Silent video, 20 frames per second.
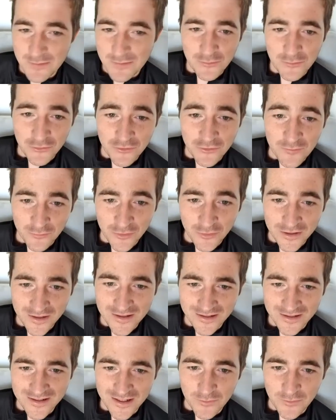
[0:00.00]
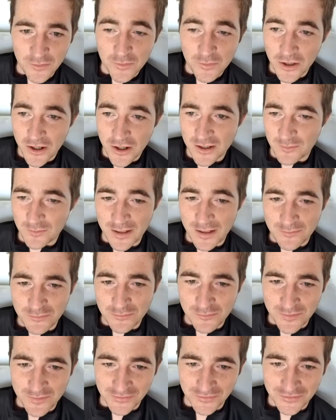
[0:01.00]
Grand Prix. Yeah. We were going up
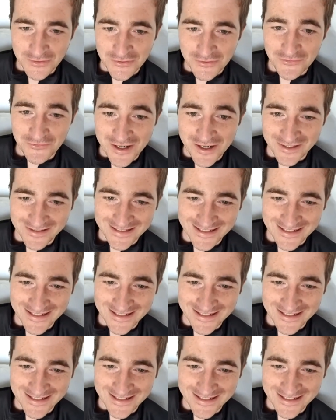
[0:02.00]
Blackpool, mate, on the train.